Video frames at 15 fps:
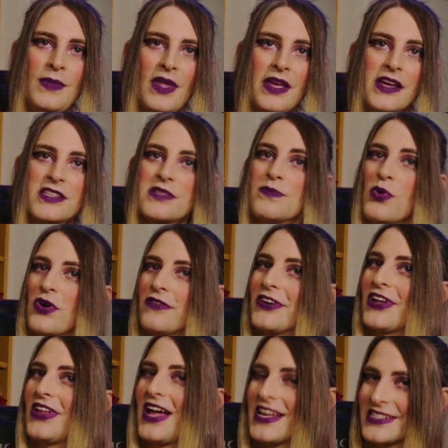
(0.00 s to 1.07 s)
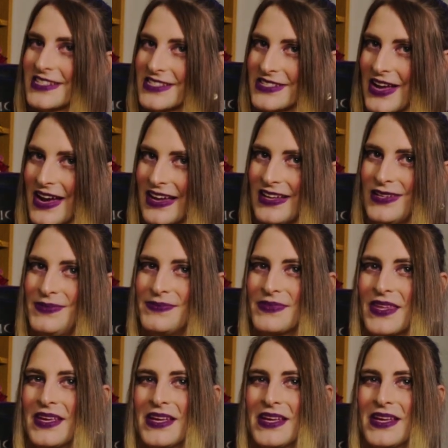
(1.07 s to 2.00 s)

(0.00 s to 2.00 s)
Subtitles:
It's more of a classic style,